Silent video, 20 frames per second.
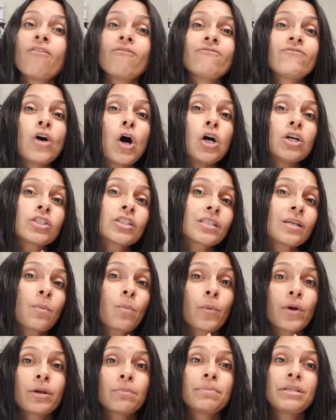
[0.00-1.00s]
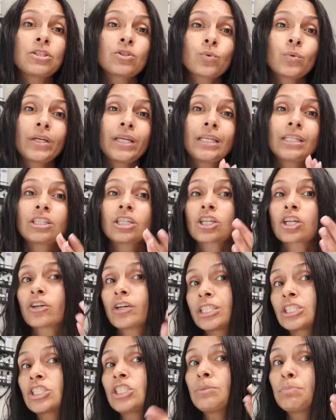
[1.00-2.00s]
fall somewhere between the
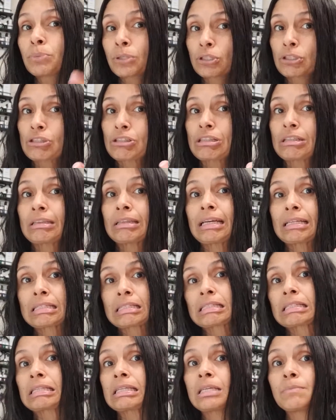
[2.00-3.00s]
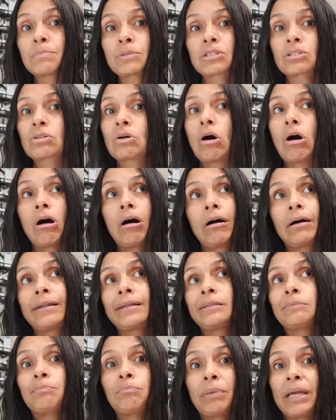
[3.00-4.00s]
crunchy person that sleeps
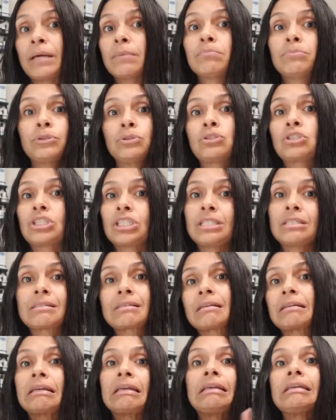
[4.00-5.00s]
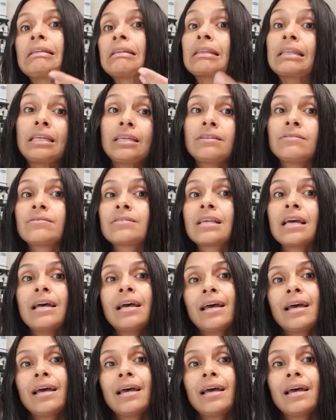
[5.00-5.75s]
on bamboo sheets and eat leaves